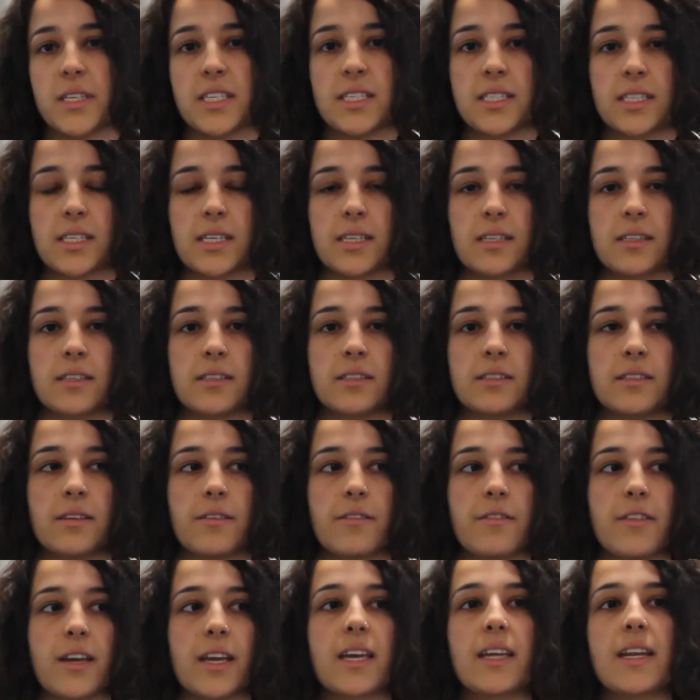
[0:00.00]
these skills
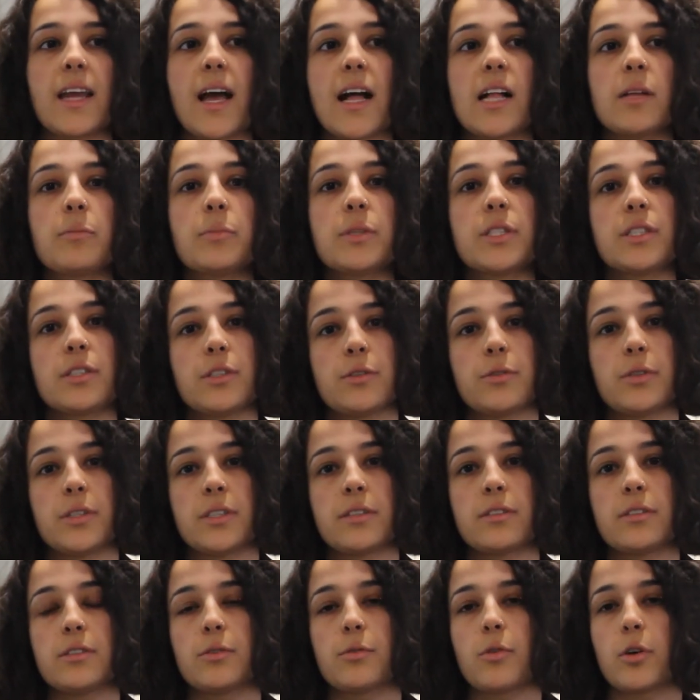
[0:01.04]
that can help
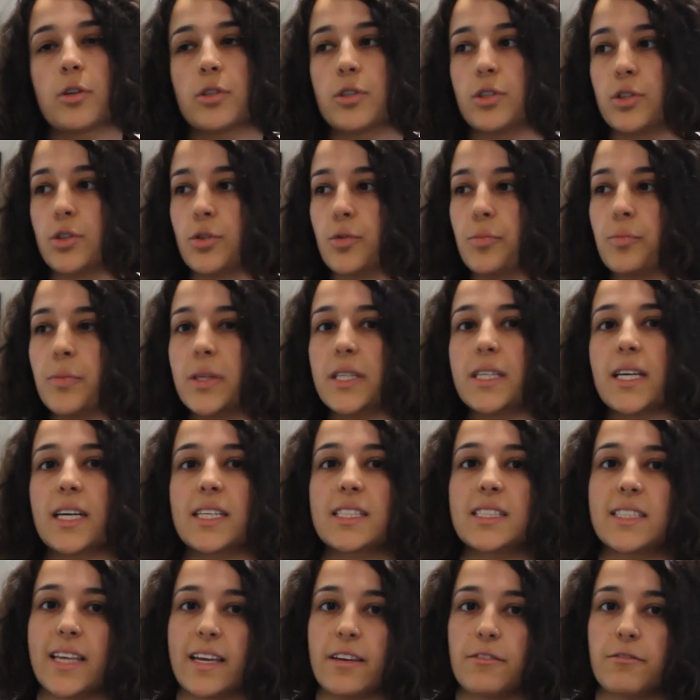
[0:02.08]
students to consume media
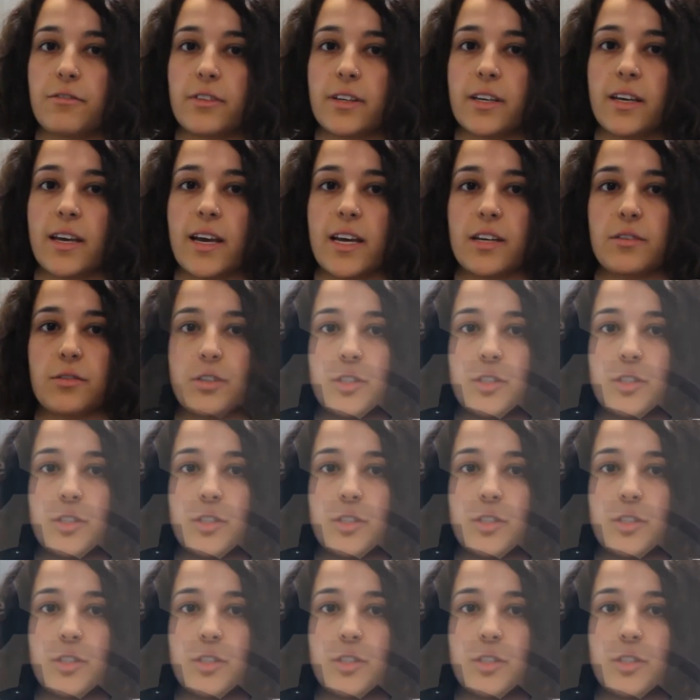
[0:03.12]
safely and